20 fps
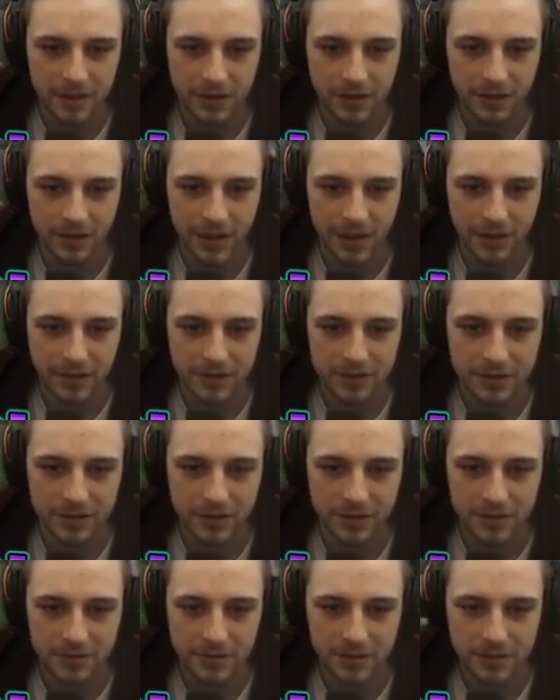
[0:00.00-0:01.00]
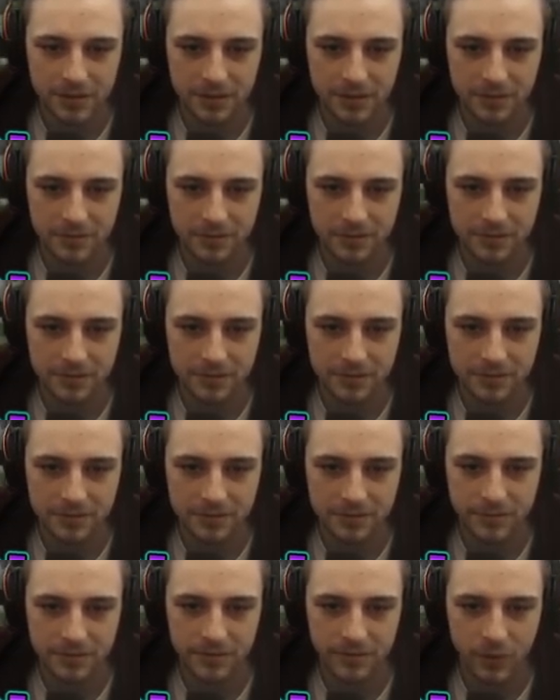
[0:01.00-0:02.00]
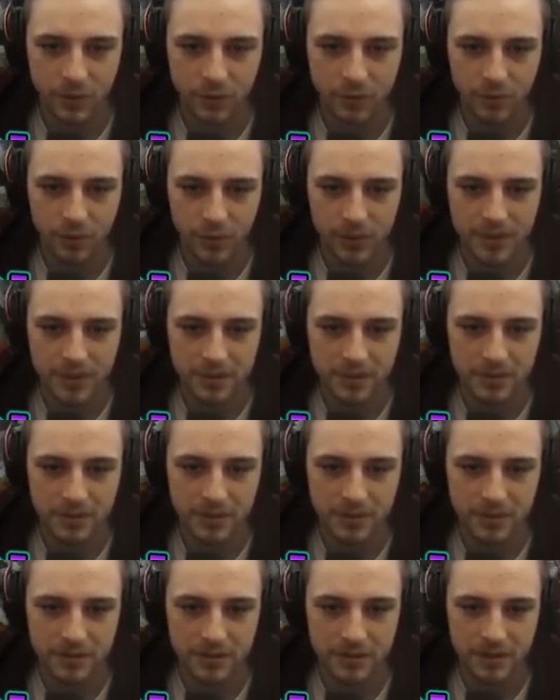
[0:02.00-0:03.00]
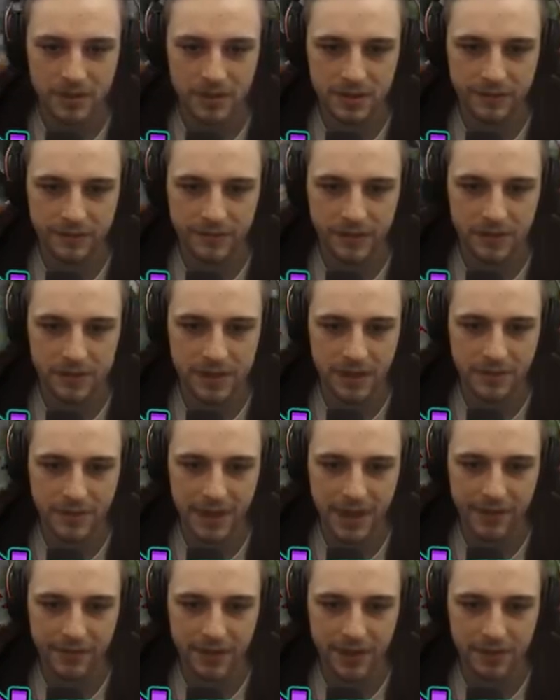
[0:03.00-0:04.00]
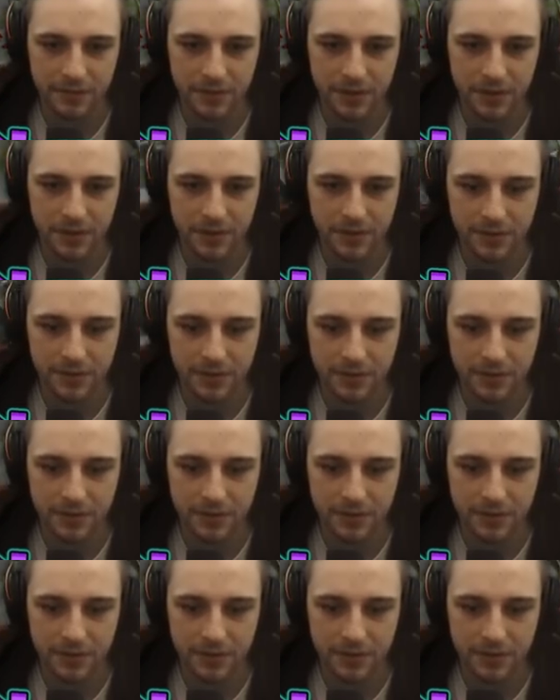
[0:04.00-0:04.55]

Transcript: Oh wow, there's no explosion. Or poison. It's like the first time I haven't had both.